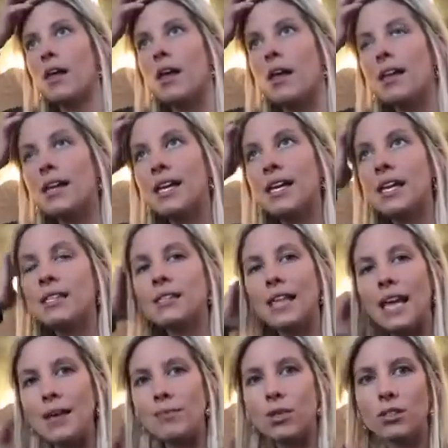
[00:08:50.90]
getting
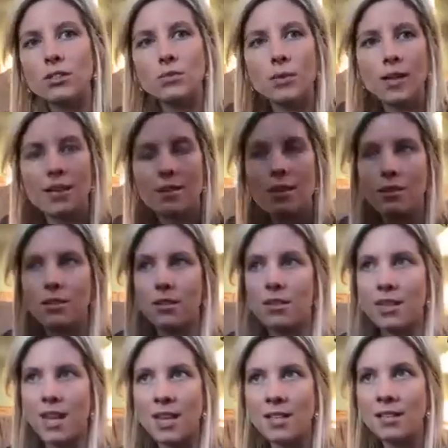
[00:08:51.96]
labeled with
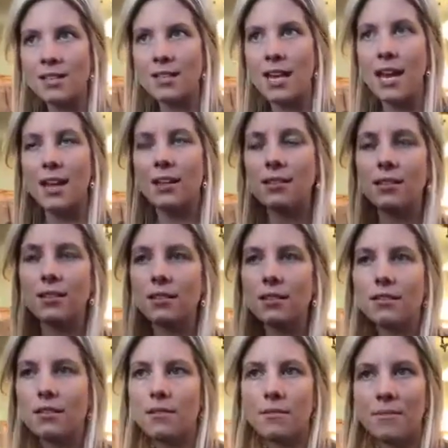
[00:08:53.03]
things that
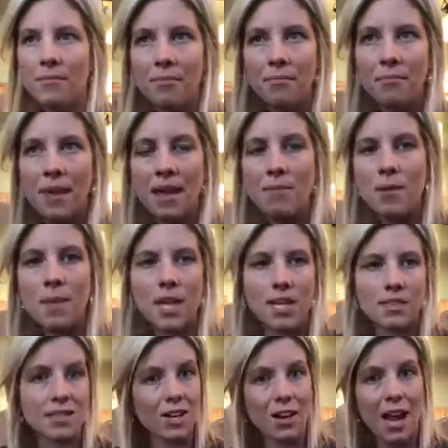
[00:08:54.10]
maybe
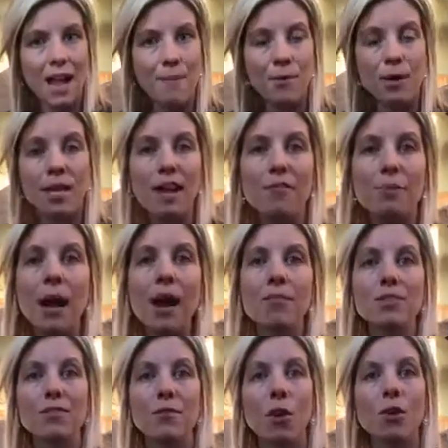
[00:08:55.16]
because they're hyper and have
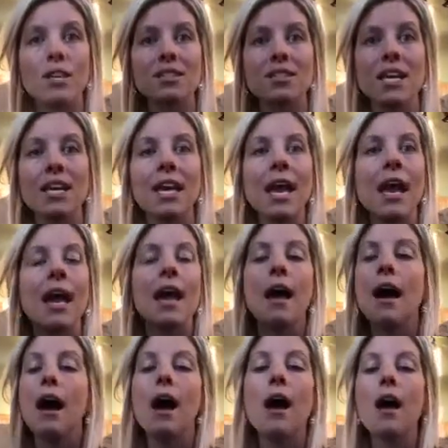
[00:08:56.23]
problems focusing,
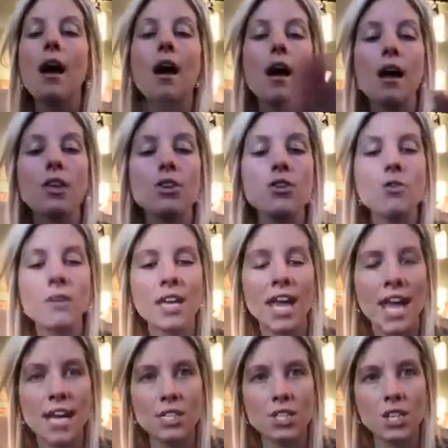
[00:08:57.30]
you
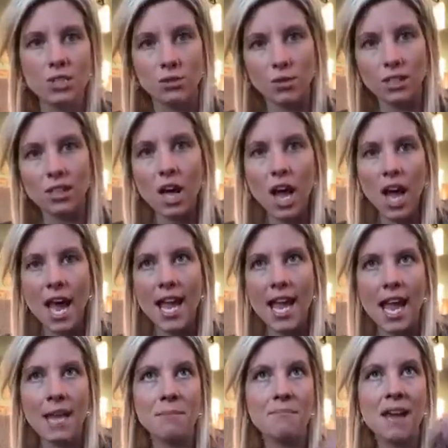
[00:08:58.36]
can't just rely
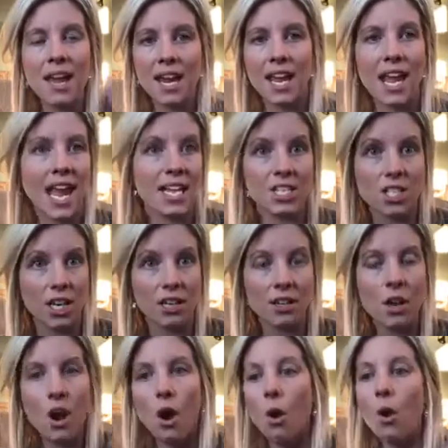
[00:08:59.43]
on
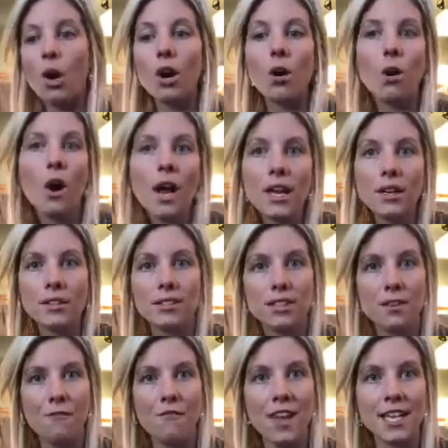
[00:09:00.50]
medication or oils
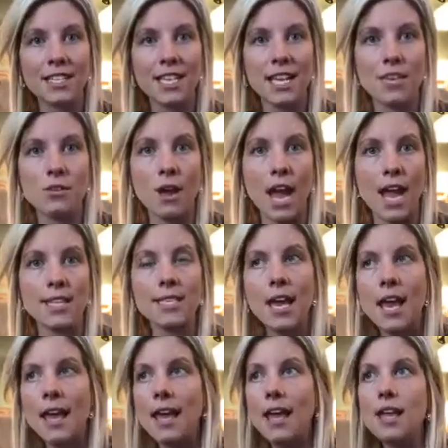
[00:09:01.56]
to fix it, you guys.
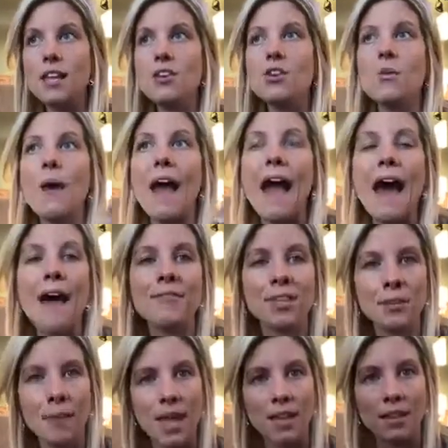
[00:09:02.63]
You have
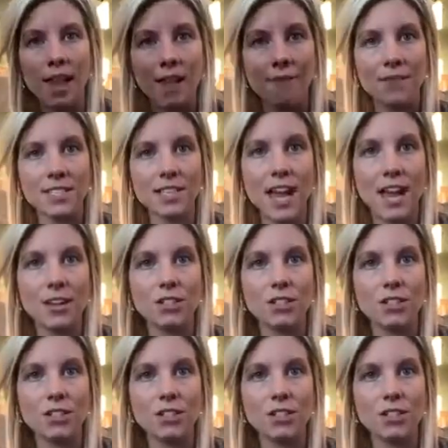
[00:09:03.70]
to make lifestyle